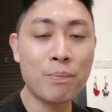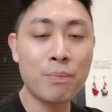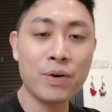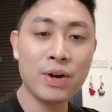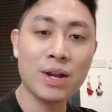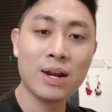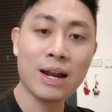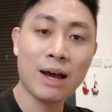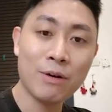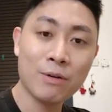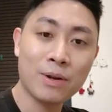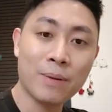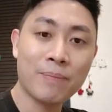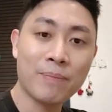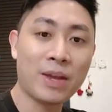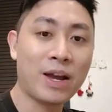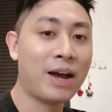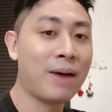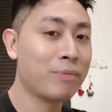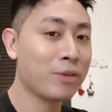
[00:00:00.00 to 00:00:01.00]
pretty loud,
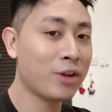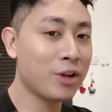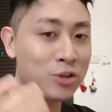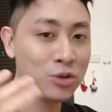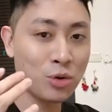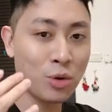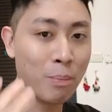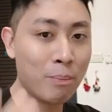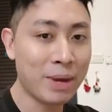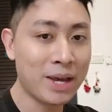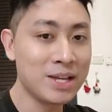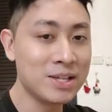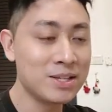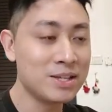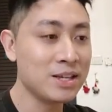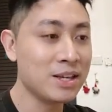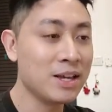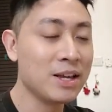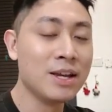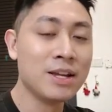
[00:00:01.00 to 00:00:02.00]
not too
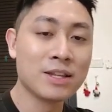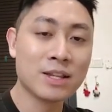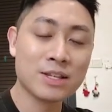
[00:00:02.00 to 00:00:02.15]
bassy.